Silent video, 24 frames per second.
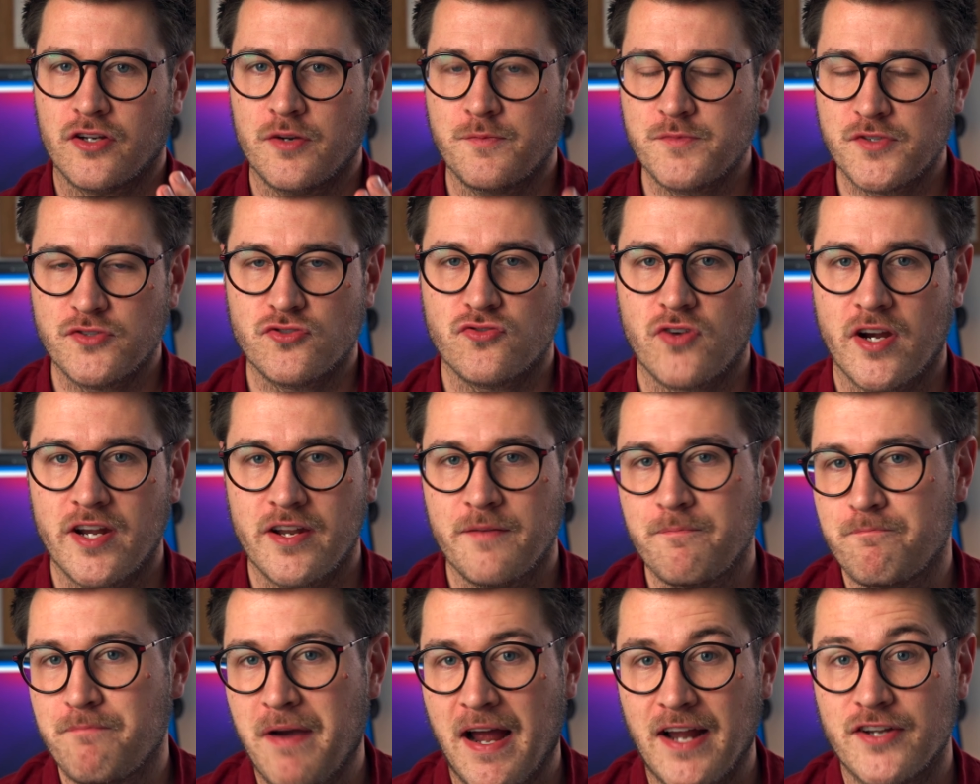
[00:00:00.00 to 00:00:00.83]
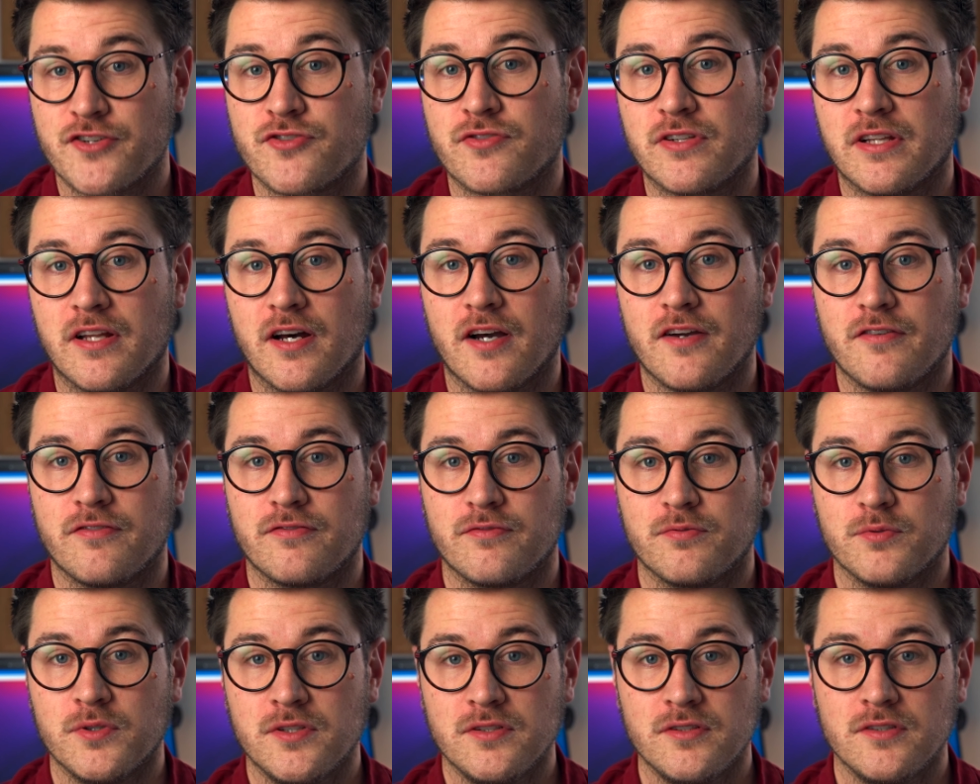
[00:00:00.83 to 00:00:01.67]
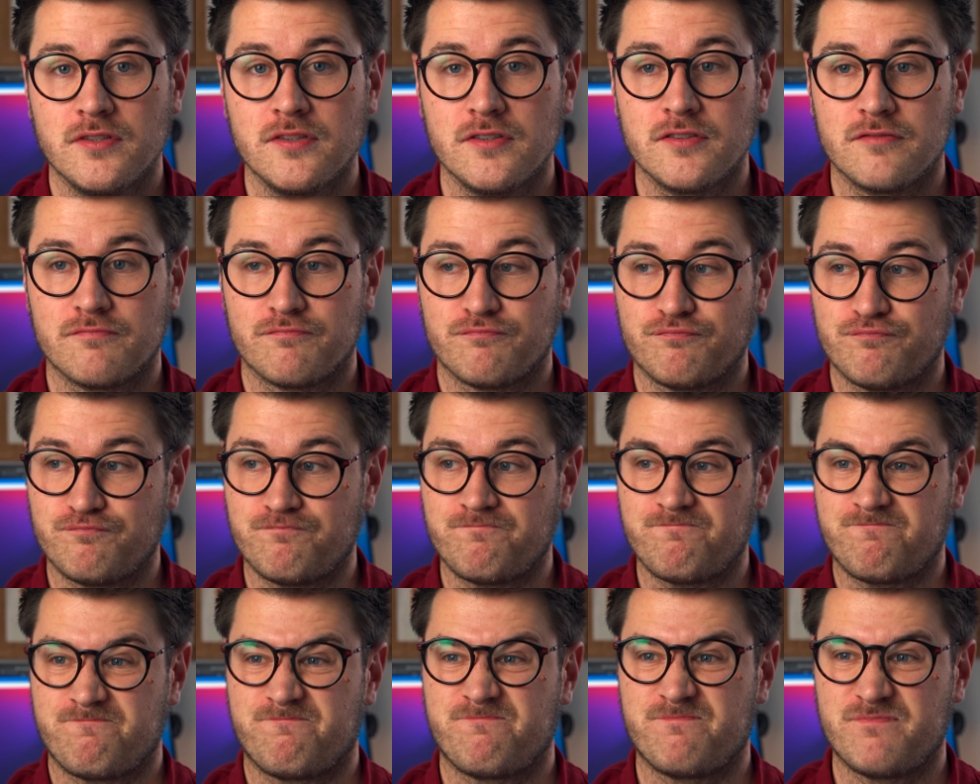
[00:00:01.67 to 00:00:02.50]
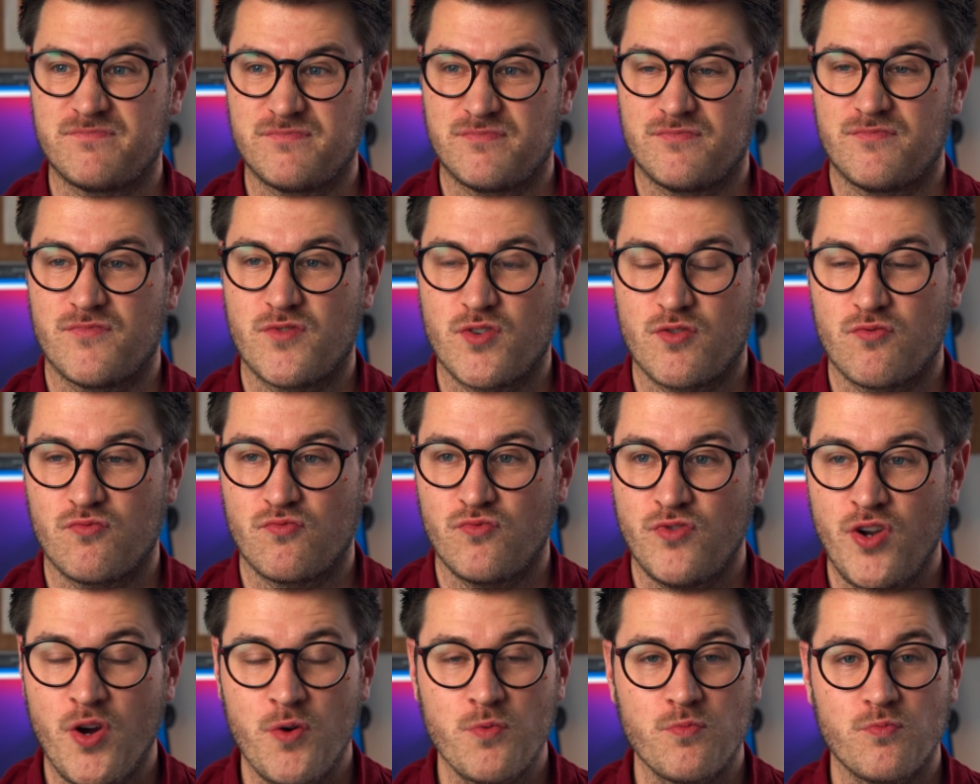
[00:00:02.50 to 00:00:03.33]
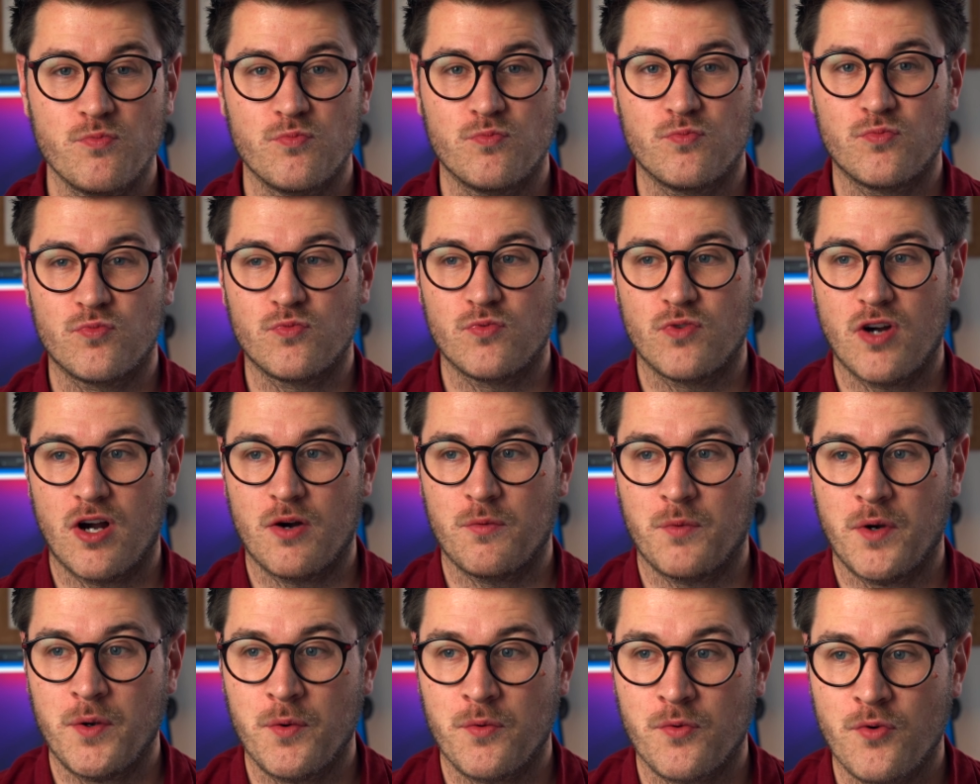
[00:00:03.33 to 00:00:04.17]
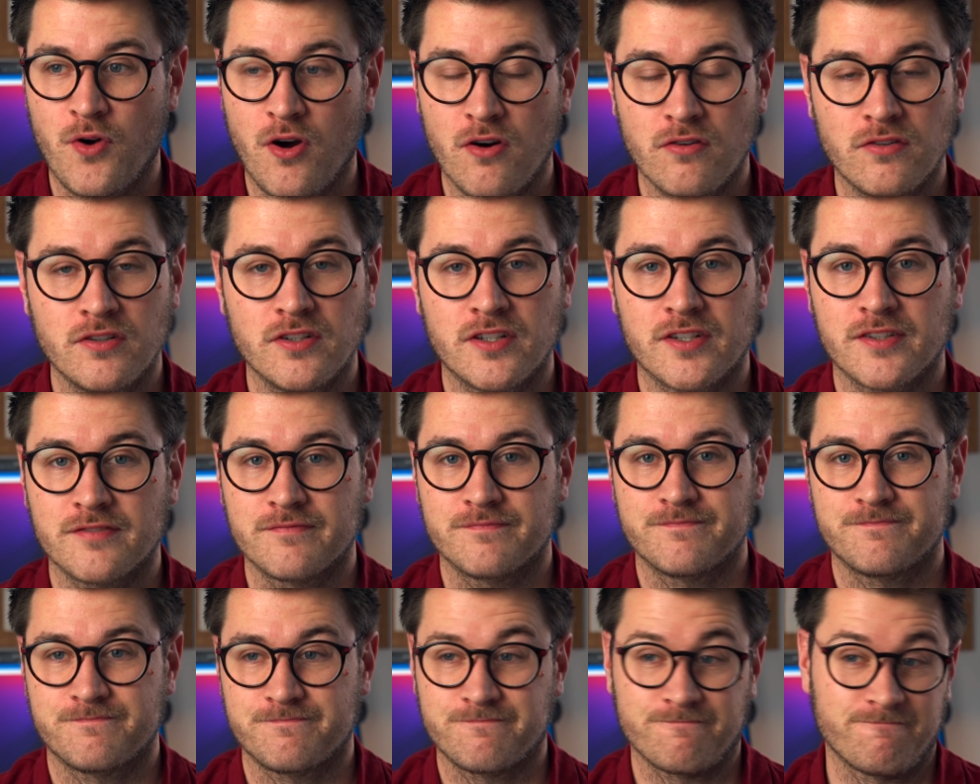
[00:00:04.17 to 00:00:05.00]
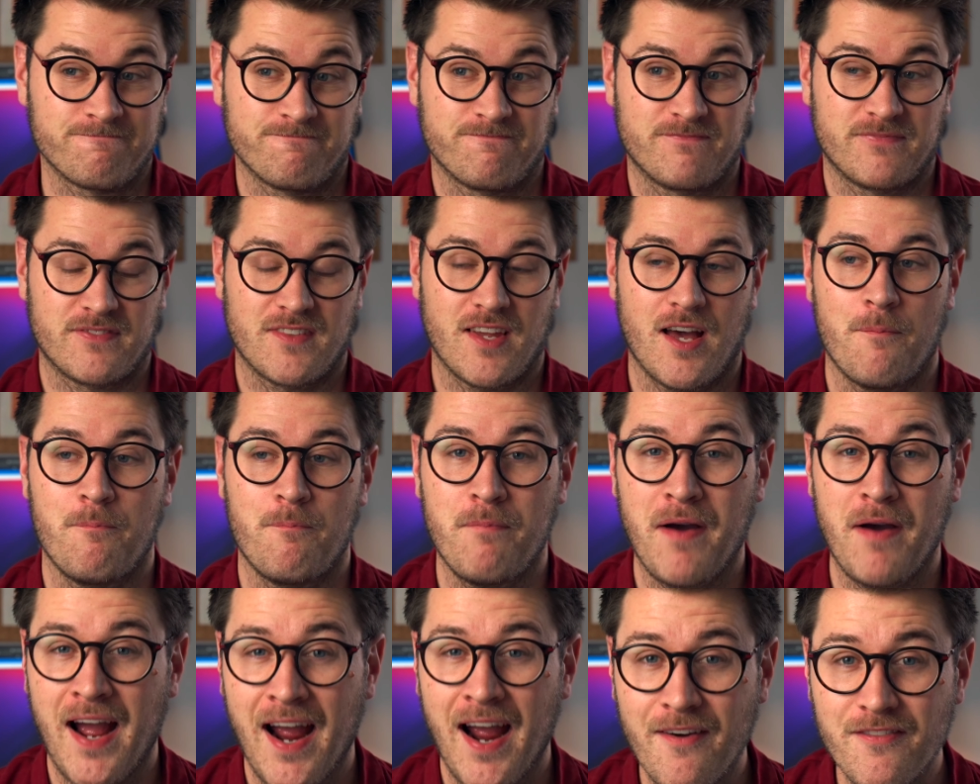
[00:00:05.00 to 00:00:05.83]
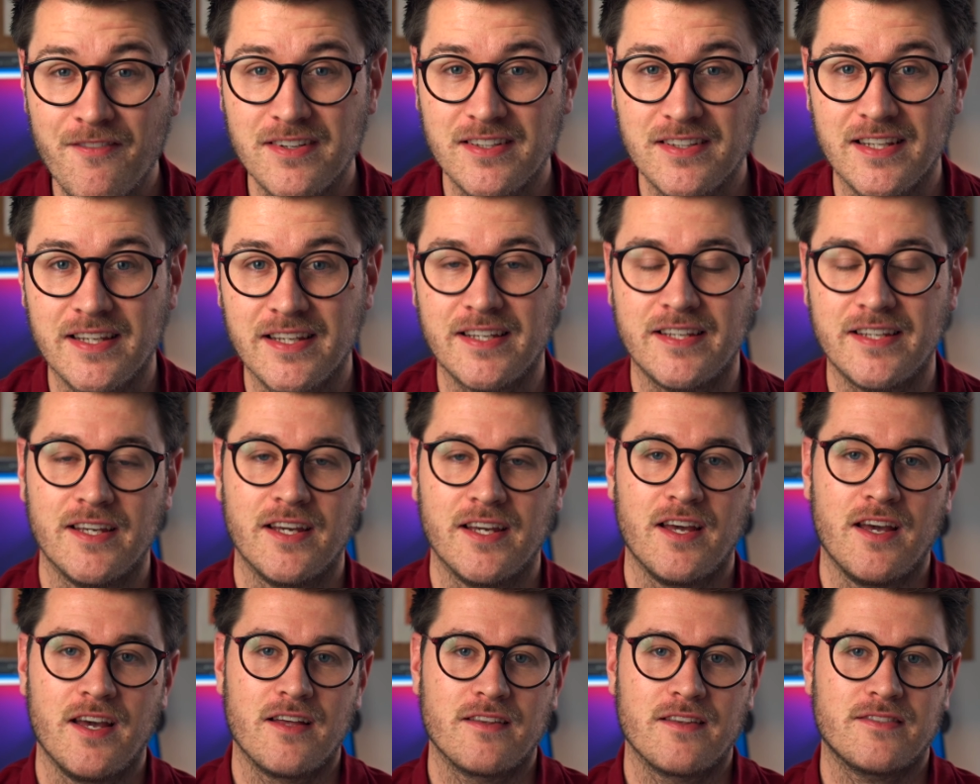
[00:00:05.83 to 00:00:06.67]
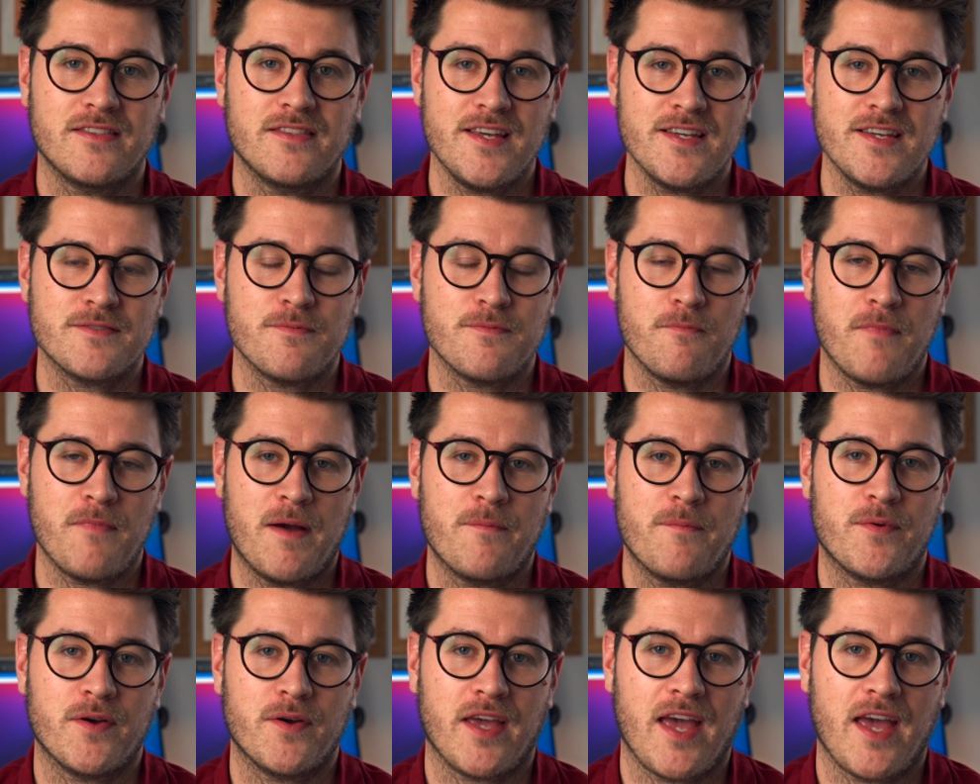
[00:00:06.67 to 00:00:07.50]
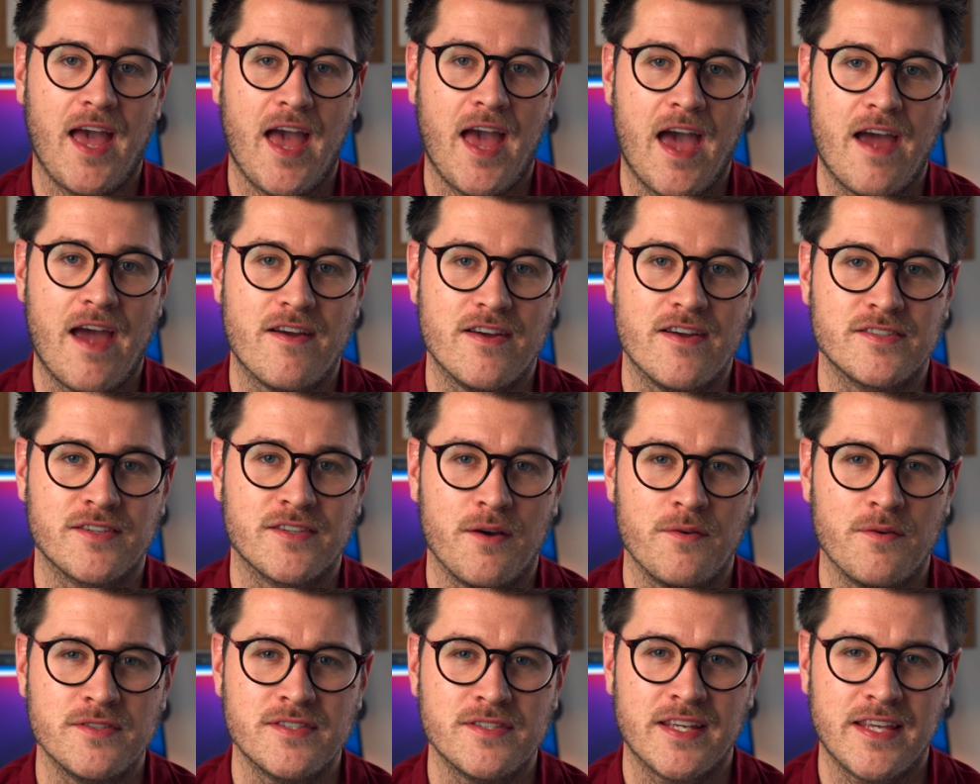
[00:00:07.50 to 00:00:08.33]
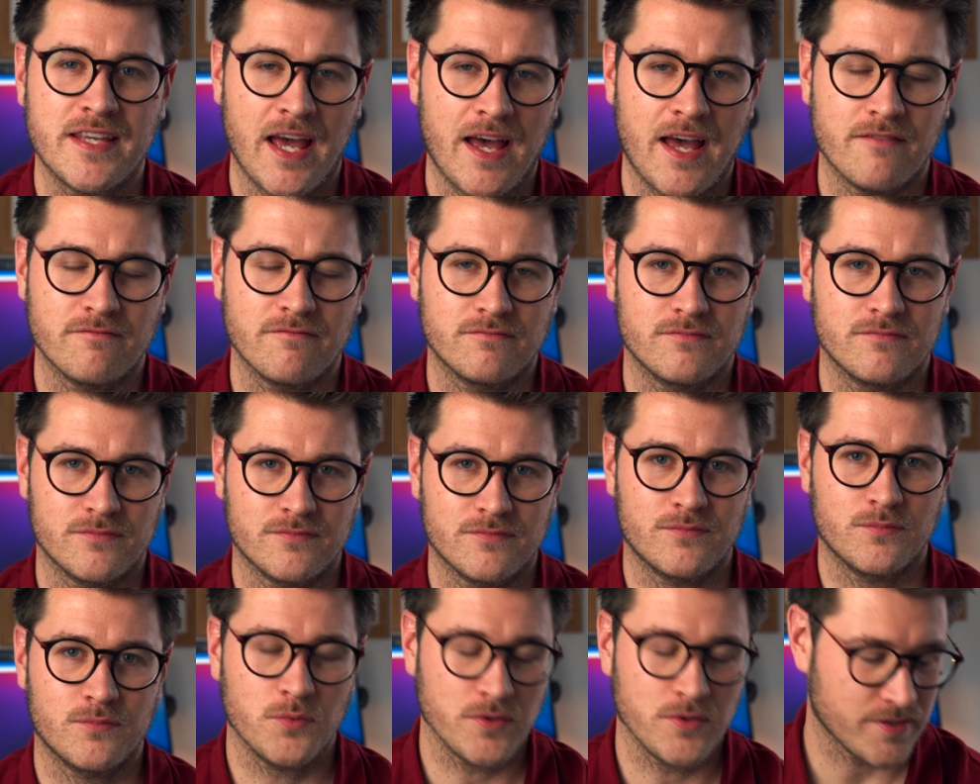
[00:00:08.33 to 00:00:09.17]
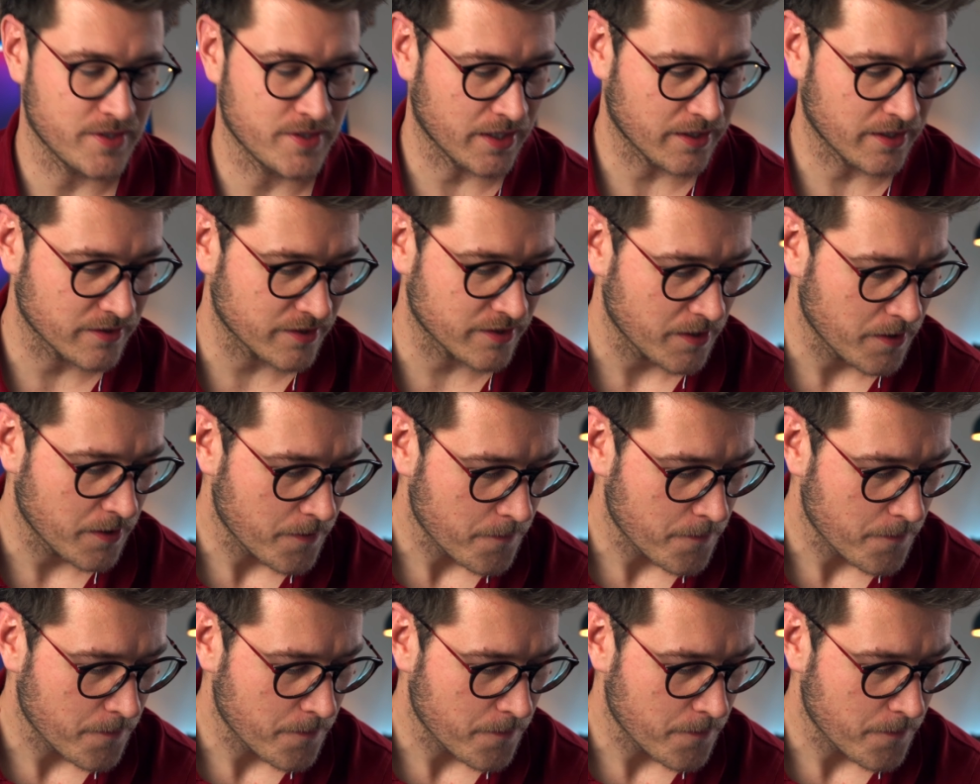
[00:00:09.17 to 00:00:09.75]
comes a drain in battery life. Well, nope, we were wrong. Apparently, this MacBook Air is going to get, one second,